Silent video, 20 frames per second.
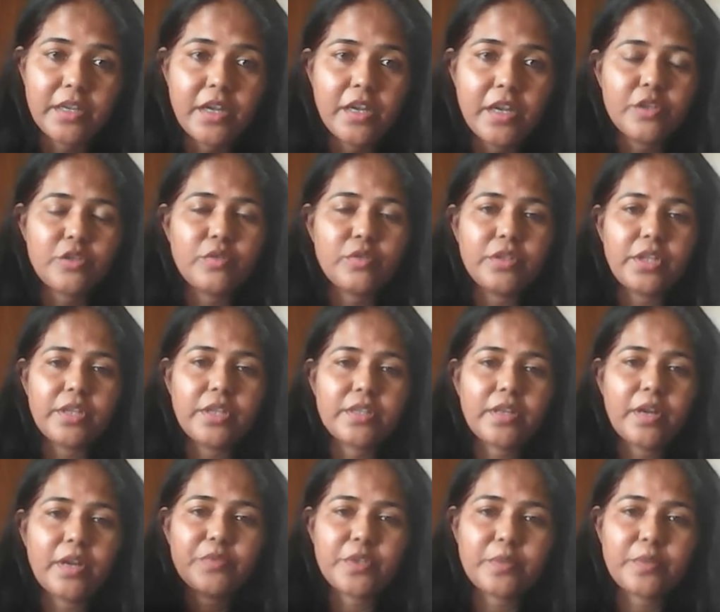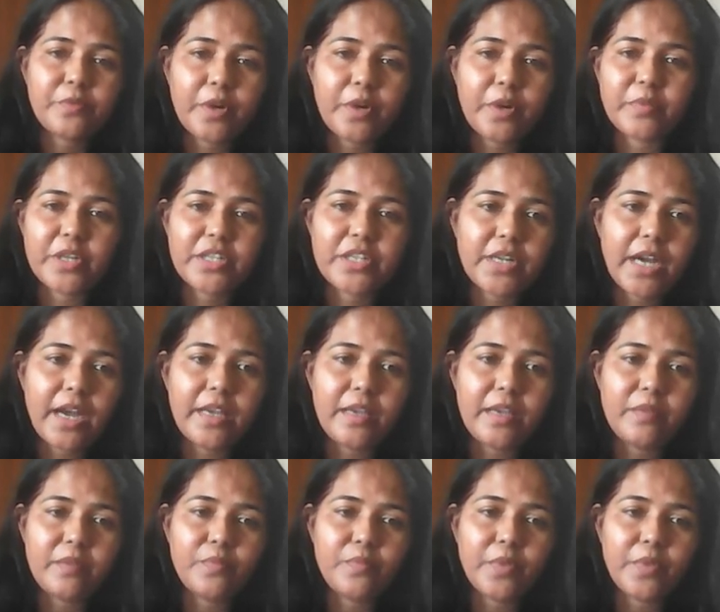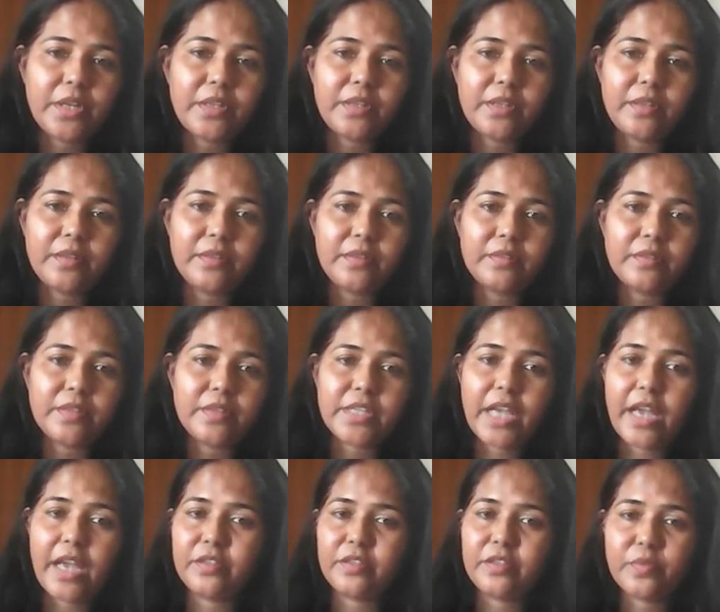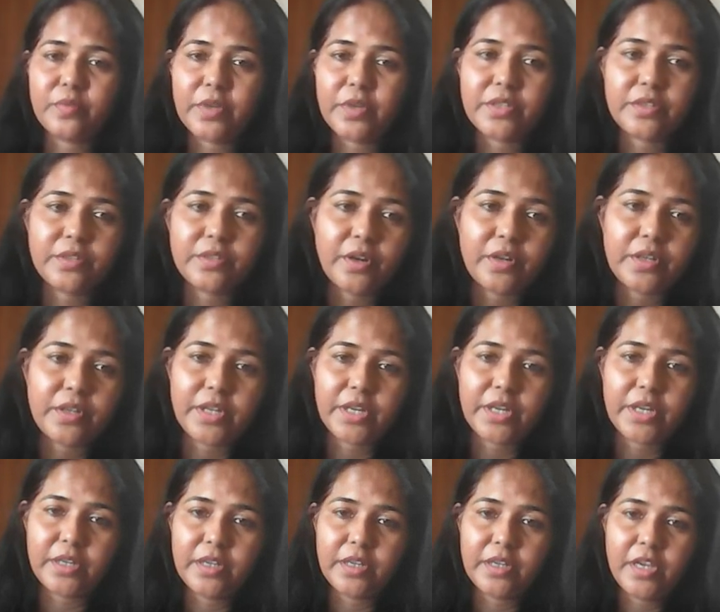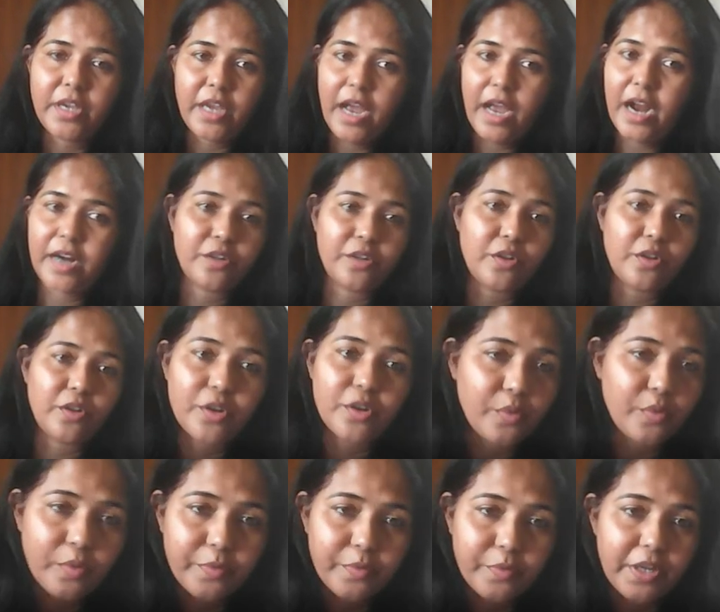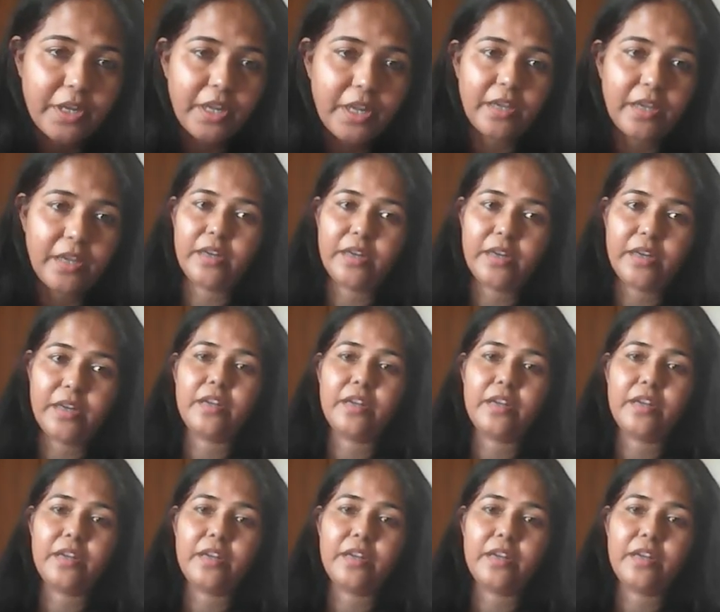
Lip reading: So this comes from a time when science was not had not overtaken